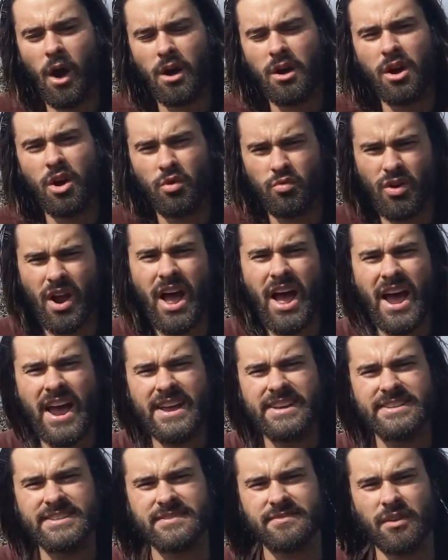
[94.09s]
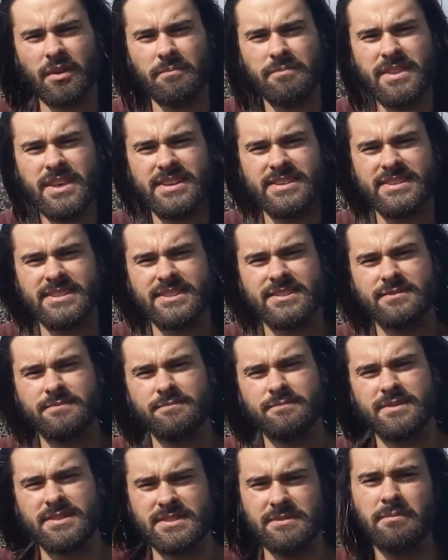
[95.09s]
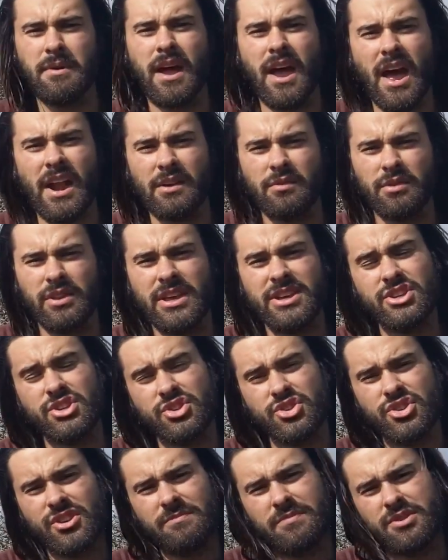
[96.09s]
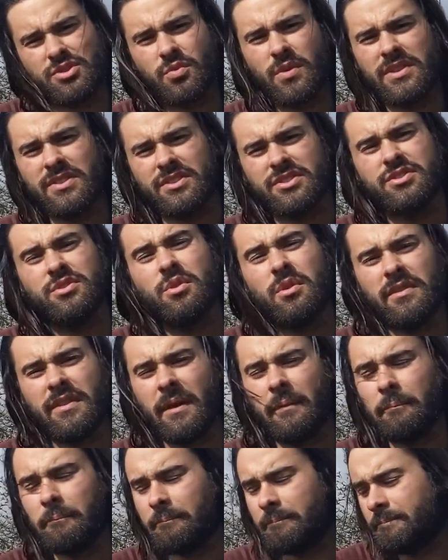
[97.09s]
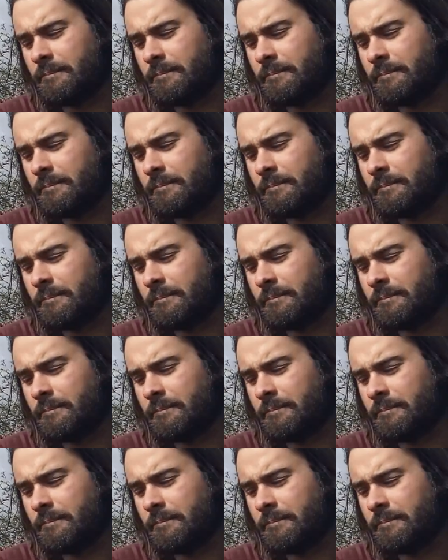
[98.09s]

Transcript: arise from this symbiotic relationship between the two of them.